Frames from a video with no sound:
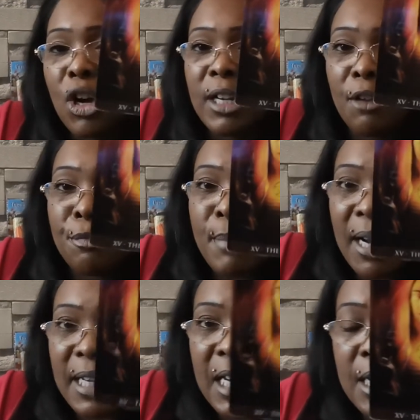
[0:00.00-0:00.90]
not enough
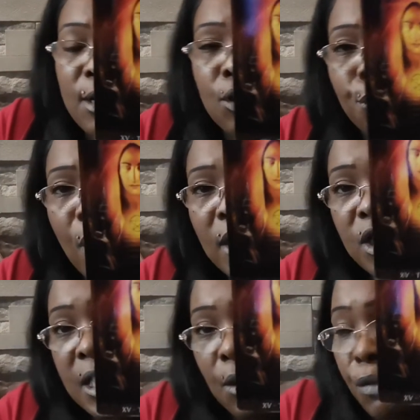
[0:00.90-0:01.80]
money, you could
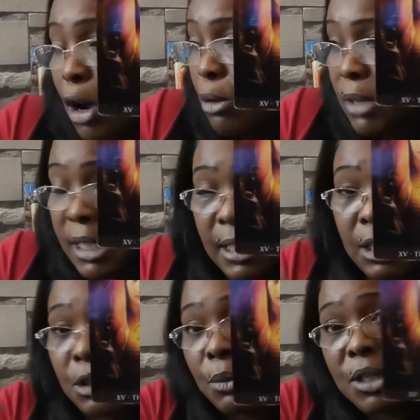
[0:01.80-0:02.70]
find yourself homeless.
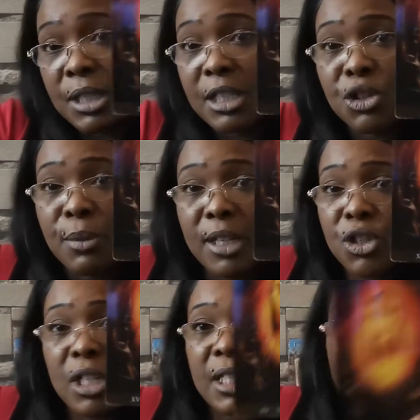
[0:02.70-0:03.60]
I don't know what your
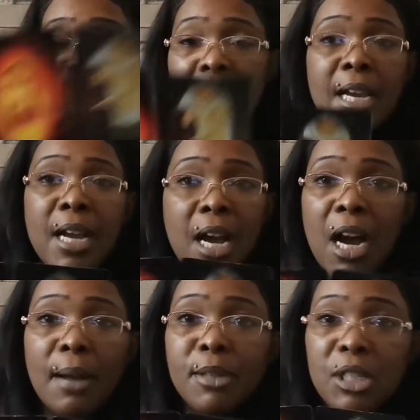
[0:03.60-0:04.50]
situation is.
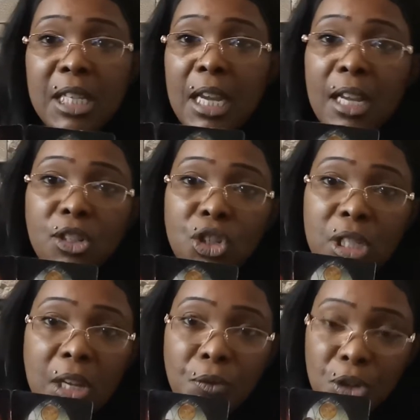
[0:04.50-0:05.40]
I'm just here
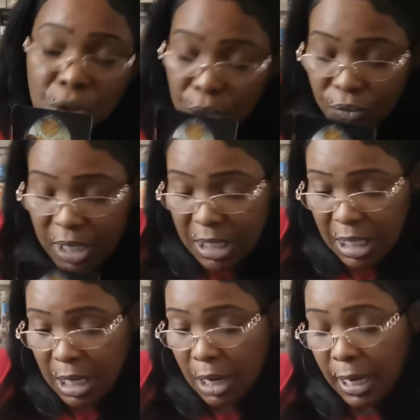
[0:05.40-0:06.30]
just giving you the
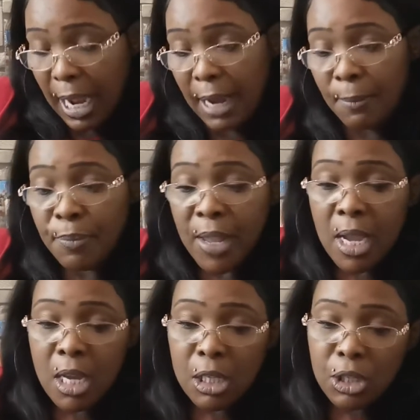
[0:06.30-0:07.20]
reading, okay?
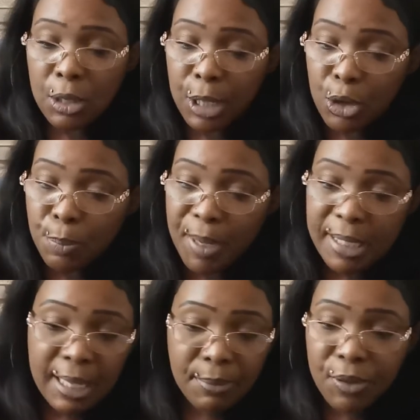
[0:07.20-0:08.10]
So there could
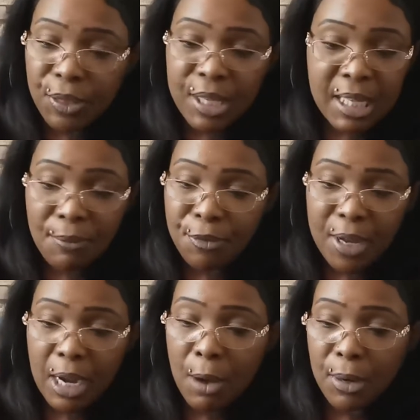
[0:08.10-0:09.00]
be
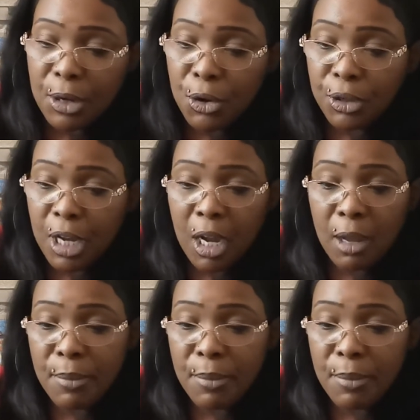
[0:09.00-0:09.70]
something going on,